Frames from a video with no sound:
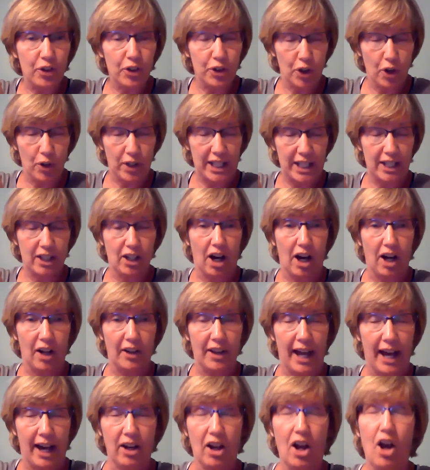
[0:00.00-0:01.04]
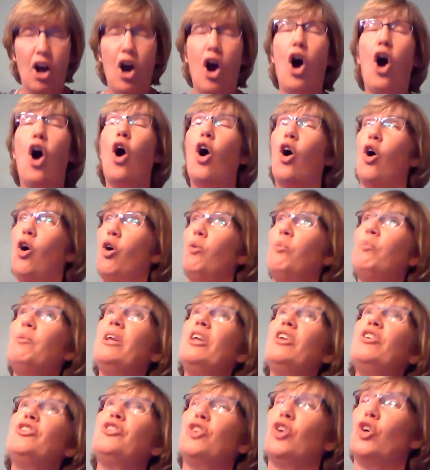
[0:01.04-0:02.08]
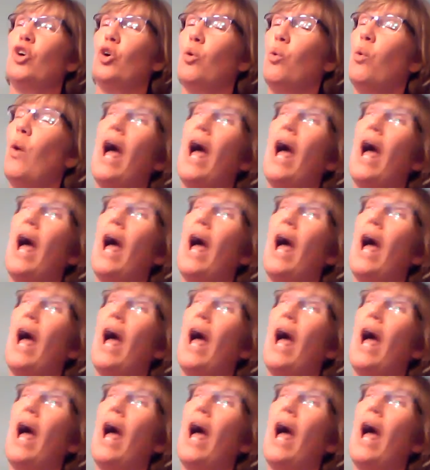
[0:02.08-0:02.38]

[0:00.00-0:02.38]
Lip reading: So he called out, "Oh, Mr.